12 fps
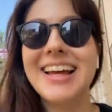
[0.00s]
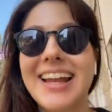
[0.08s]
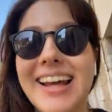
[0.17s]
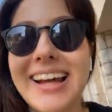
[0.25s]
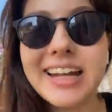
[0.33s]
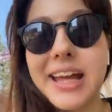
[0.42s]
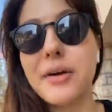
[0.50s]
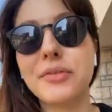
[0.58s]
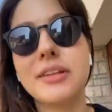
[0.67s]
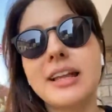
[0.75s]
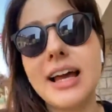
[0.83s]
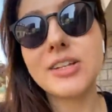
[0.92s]
Like
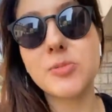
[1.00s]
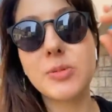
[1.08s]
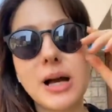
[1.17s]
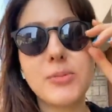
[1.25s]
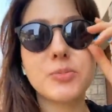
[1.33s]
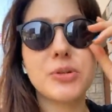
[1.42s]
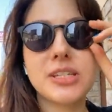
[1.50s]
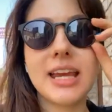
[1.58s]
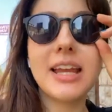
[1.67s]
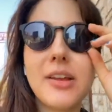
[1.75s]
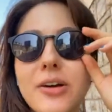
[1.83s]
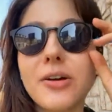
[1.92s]
unhealthy 9 just becomes a
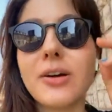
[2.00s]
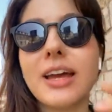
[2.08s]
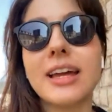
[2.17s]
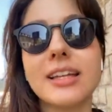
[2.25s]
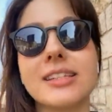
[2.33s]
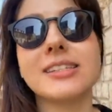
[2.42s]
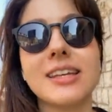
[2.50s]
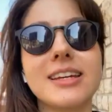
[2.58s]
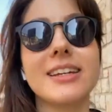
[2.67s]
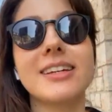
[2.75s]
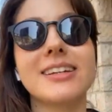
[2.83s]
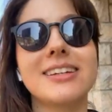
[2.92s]
potato and
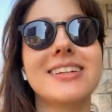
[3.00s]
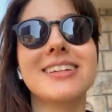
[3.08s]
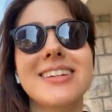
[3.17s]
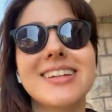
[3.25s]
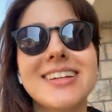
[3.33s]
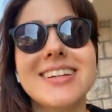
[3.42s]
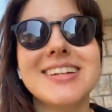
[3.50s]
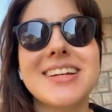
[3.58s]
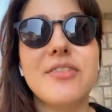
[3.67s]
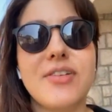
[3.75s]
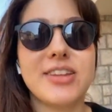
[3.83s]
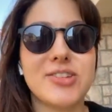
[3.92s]

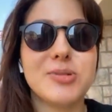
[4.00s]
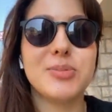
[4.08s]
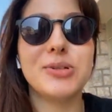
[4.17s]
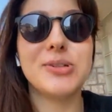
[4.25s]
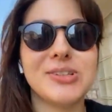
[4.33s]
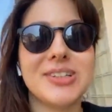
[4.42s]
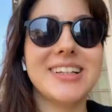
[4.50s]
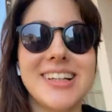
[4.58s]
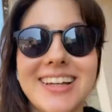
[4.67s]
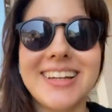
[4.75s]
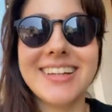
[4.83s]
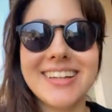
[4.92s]
a vegetable.
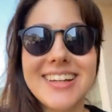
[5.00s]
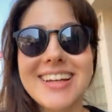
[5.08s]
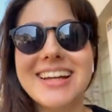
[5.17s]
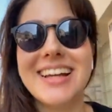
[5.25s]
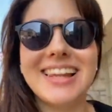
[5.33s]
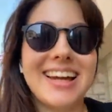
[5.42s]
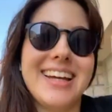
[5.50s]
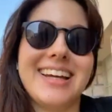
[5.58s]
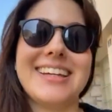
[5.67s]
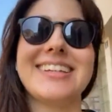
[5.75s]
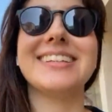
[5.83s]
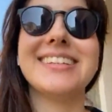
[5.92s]

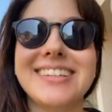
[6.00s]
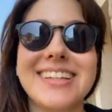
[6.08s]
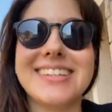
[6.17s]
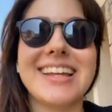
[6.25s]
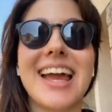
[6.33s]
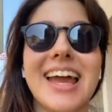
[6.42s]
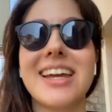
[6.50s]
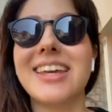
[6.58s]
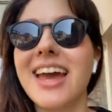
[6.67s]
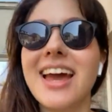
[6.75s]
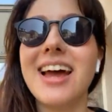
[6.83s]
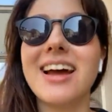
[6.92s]
Like it's like,
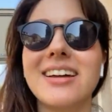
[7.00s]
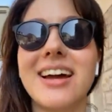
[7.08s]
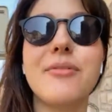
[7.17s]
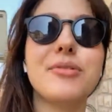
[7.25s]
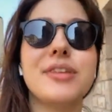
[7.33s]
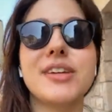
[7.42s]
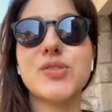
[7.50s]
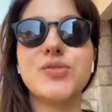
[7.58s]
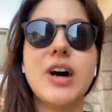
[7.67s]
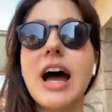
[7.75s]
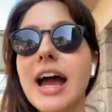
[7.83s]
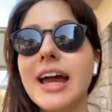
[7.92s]
everything is
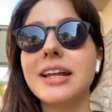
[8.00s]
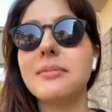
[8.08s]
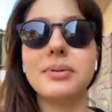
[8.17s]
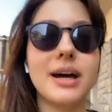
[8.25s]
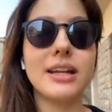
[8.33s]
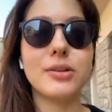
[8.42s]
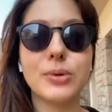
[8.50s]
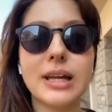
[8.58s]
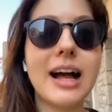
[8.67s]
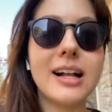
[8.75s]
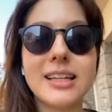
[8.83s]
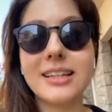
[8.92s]
fine, but in
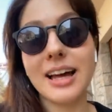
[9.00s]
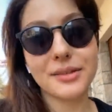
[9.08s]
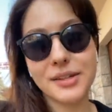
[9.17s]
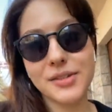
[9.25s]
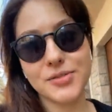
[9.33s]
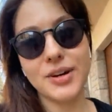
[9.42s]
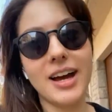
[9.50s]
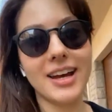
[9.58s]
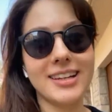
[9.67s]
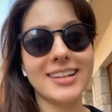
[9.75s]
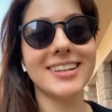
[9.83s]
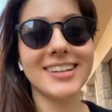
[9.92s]
reality nothing is
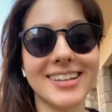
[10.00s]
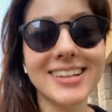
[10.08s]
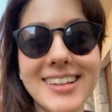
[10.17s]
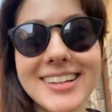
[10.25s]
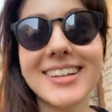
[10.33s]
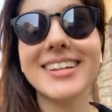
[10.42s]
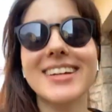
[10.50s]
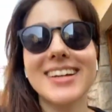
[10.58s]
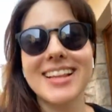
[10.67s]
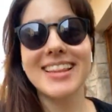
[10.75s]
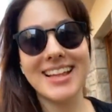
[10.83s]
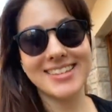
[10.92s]
fine.
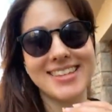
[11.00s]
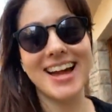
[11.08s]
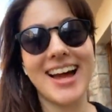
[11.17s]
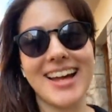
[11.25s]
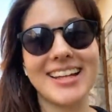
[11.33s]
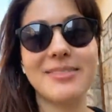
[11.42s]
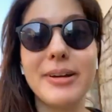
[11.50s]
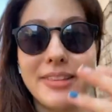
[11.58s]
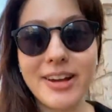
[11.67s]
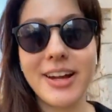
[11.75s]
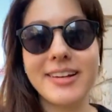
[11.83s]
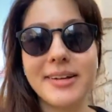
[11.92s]
That's 9 when
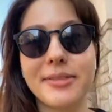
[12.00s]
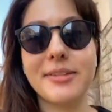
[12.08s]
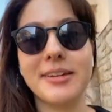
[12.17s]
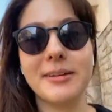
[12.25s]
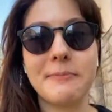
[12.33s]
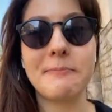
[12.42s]
they're unhealthy.